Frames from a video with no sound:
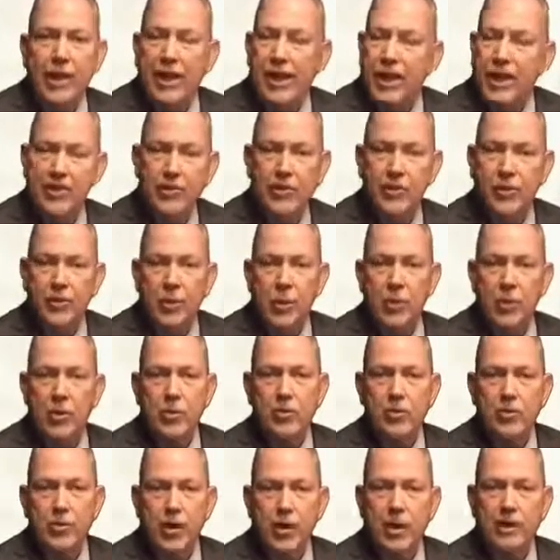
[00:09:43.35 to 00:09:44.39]
has their
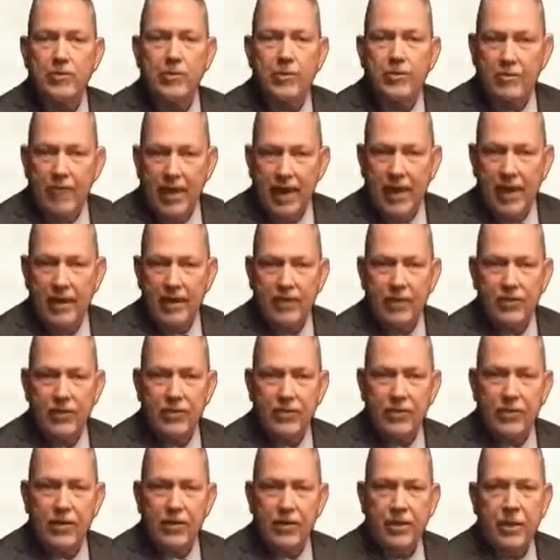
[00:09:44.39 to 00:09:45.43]
own set of
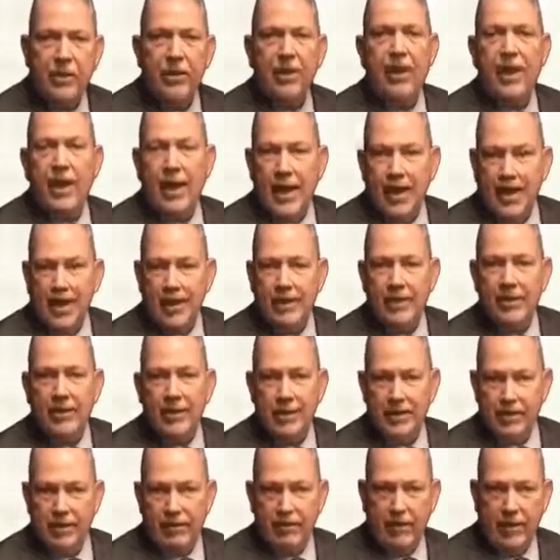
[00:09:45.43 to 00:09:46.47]
advantages and
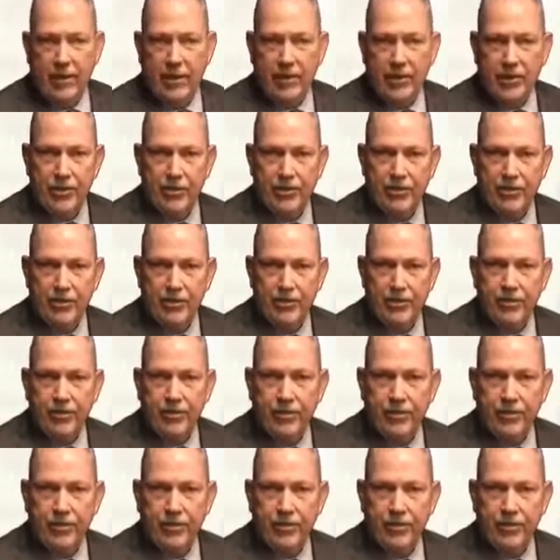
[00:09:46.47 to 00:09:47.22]
disadvantages.